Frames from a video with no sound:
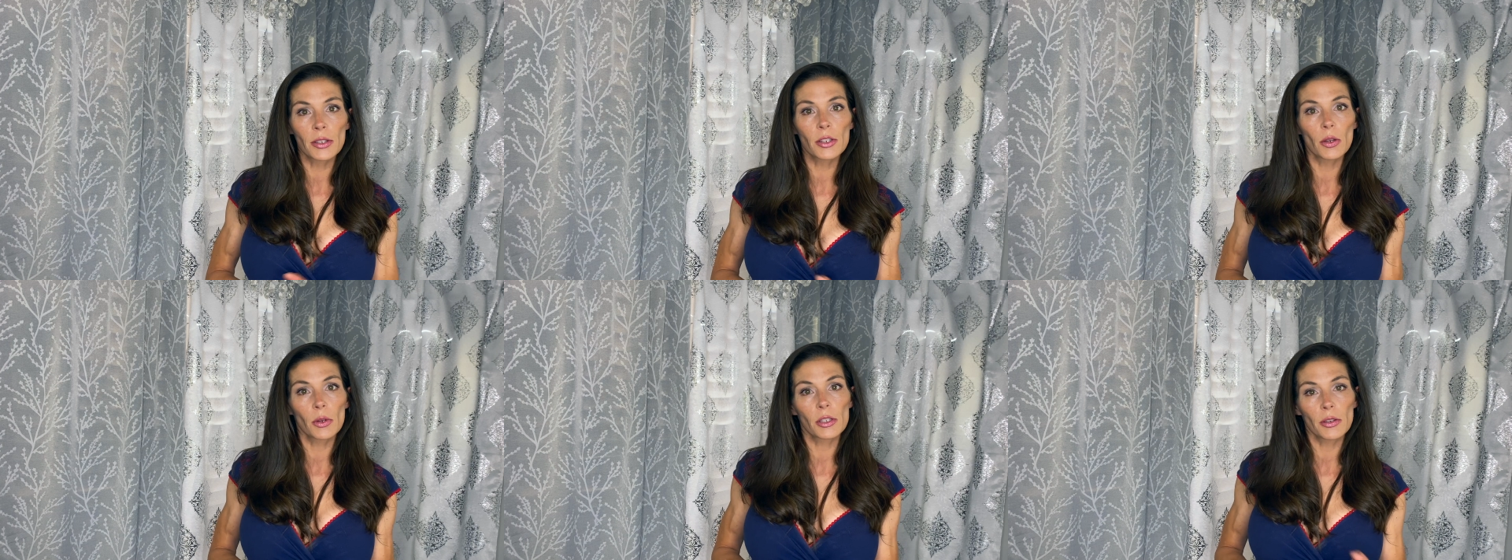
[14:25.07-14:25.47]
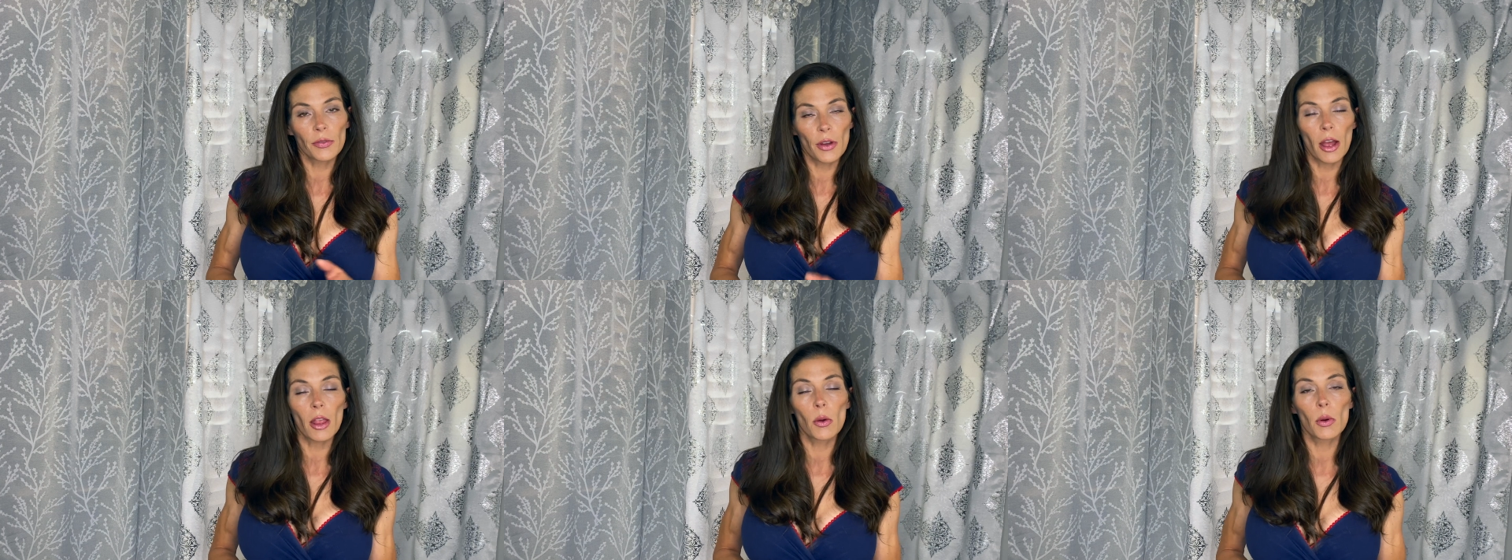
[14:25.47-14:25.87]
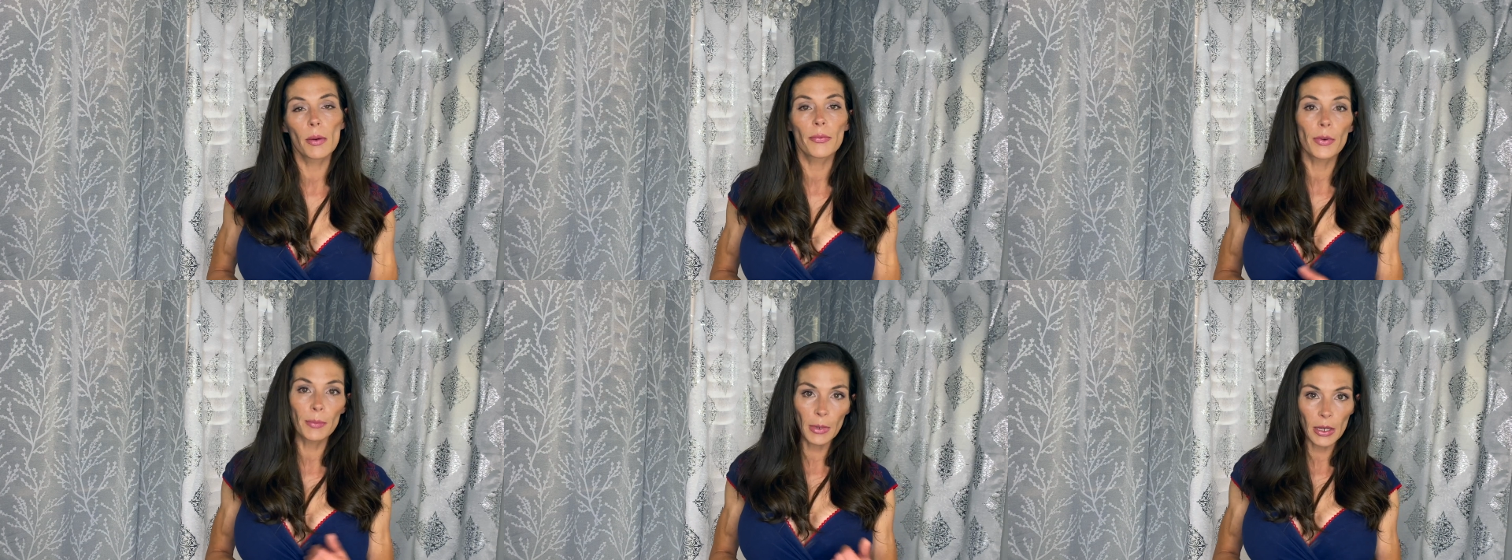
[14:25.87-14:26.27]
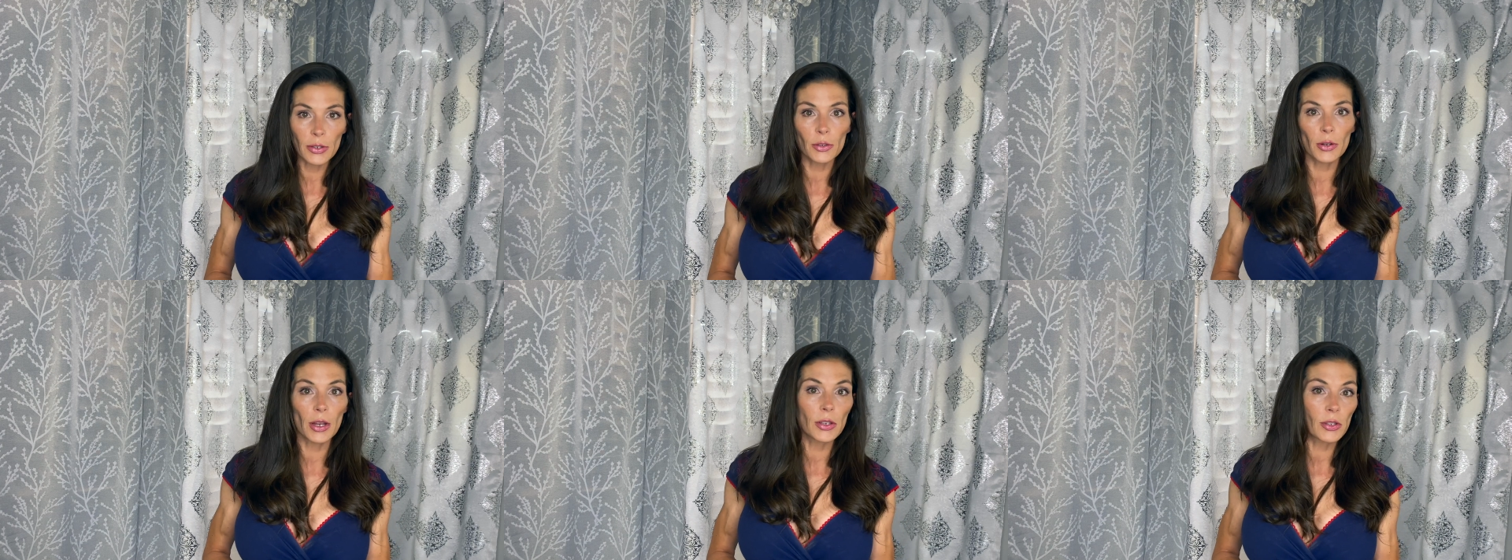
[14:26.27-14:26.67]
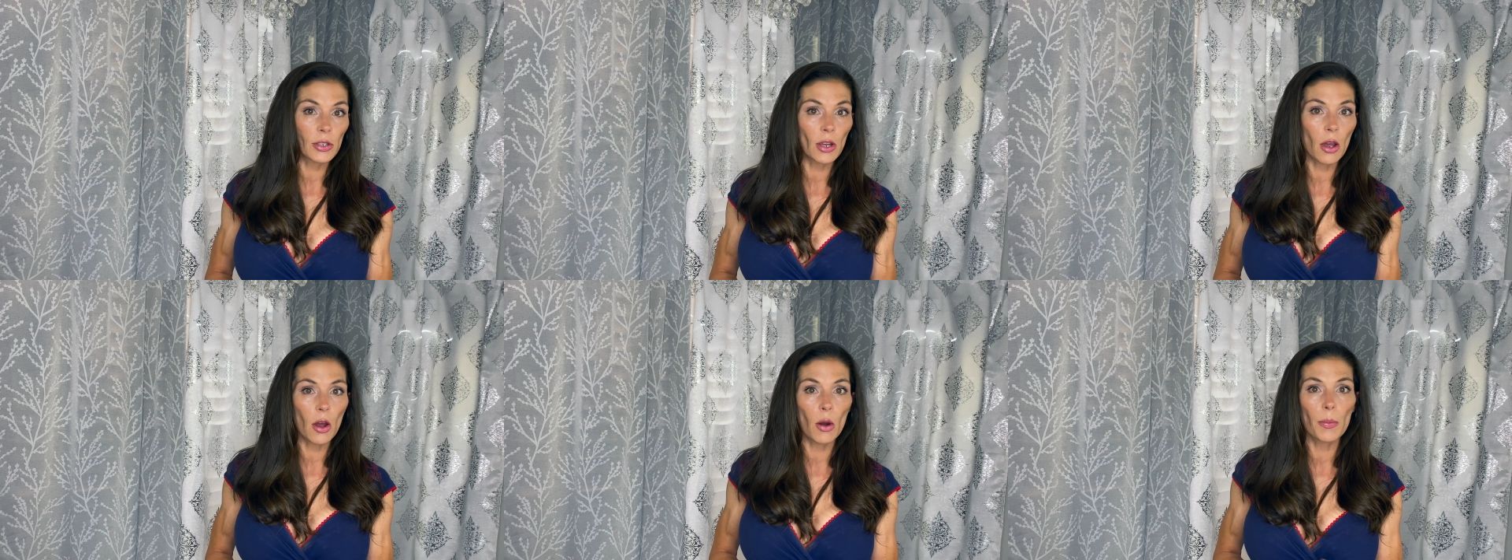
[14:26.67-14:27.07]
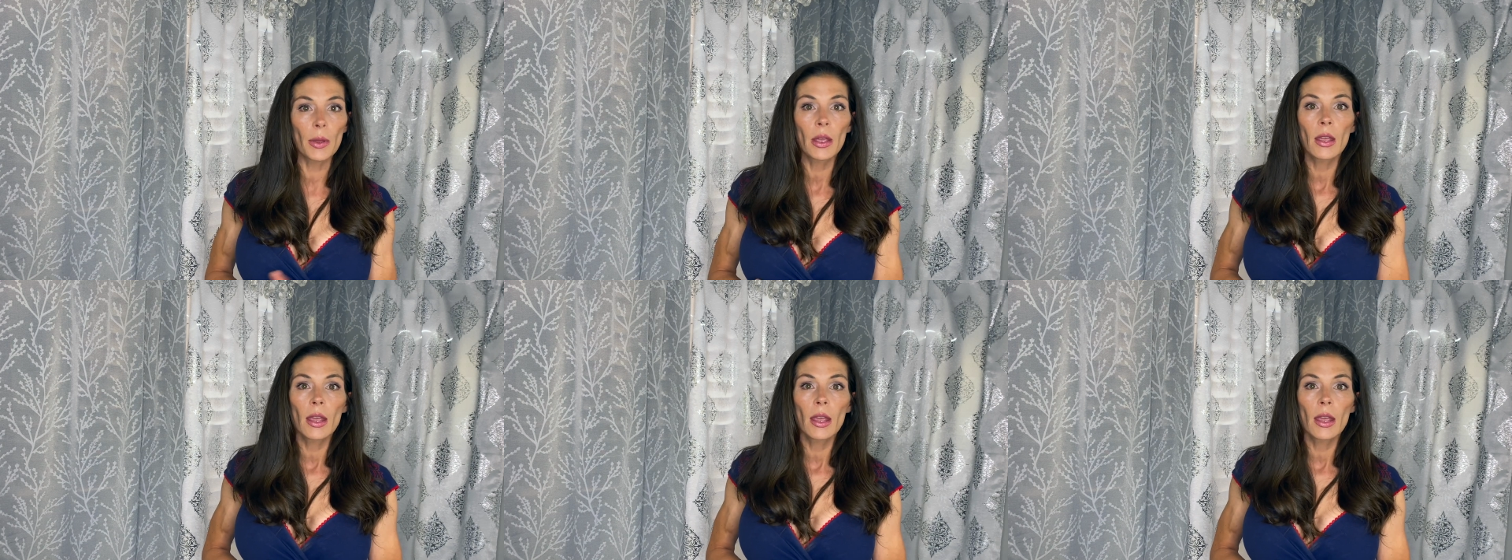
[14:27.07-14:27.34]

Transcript: so it's a follow-up from yesterday's soap,